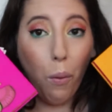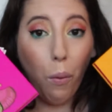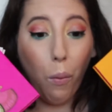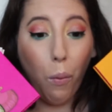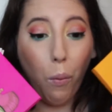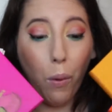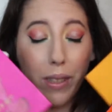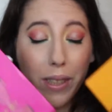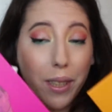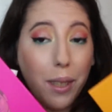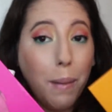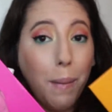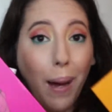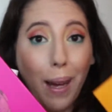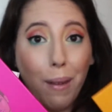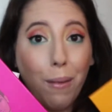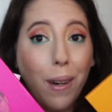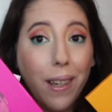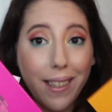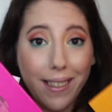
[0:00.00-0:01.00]
Once you
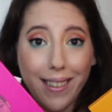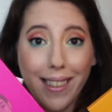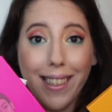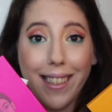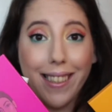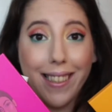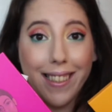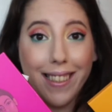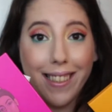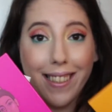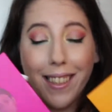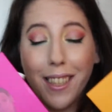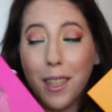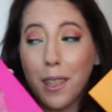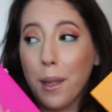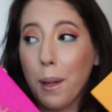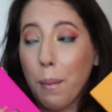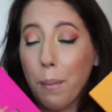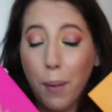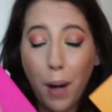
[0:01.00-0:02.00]
buy one of these,
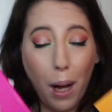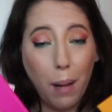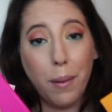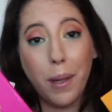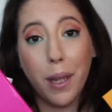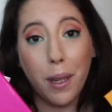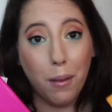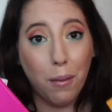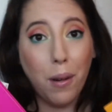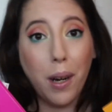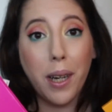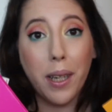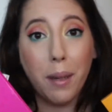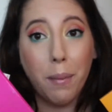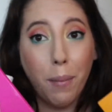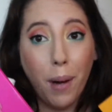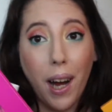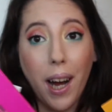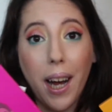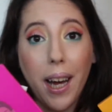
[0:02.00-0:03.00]
you're probably going to want
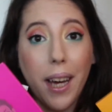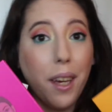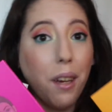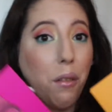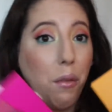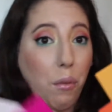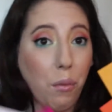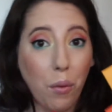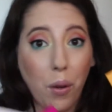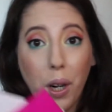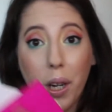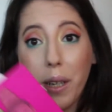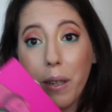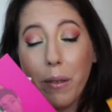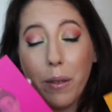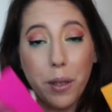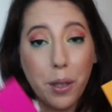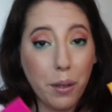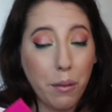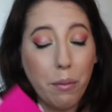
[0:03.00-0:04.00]
to buy one
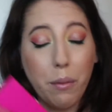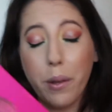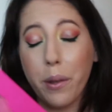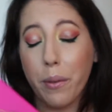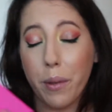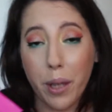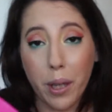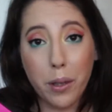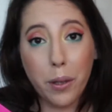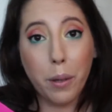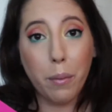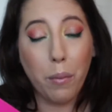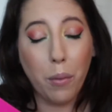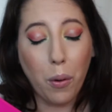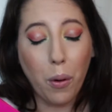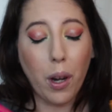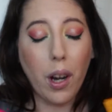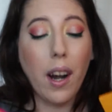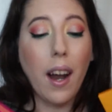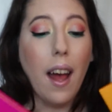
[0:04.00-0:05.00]
or two or three hundred
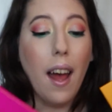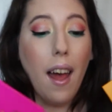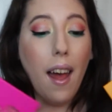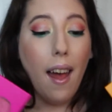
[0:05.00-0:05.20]
more.